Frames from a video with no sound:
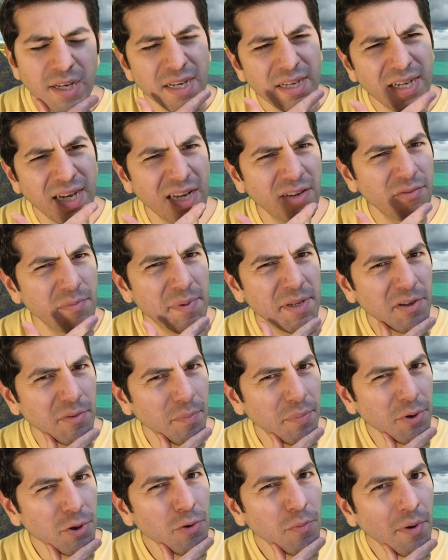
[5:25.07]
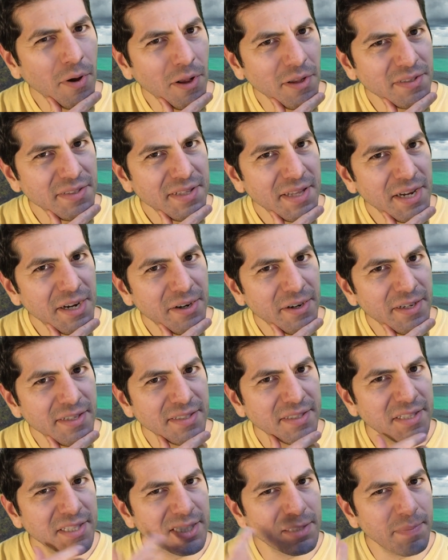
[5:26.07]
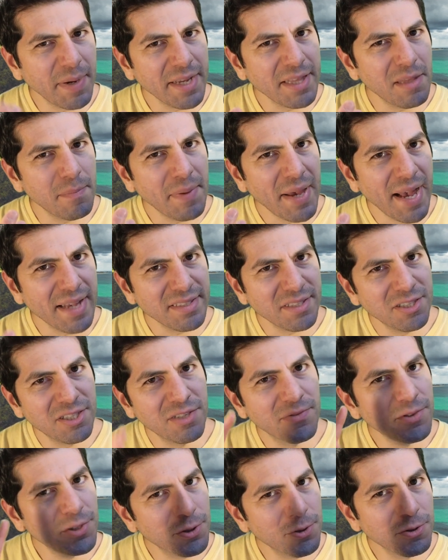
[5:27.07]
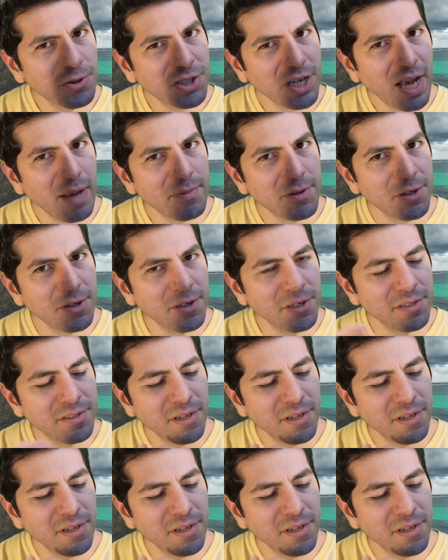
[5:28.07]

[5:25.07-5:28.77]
Kind of a bit of blue balls there, as despite the passage of 2 chapters,